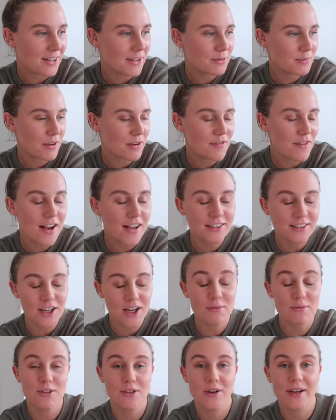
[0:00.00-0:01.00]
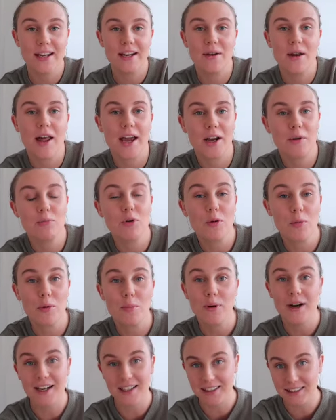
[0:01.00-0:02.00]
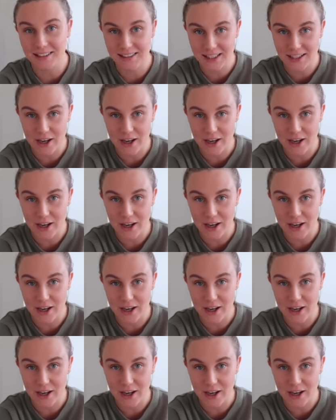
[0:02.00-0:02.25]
It was my first time doing like proper pregnancy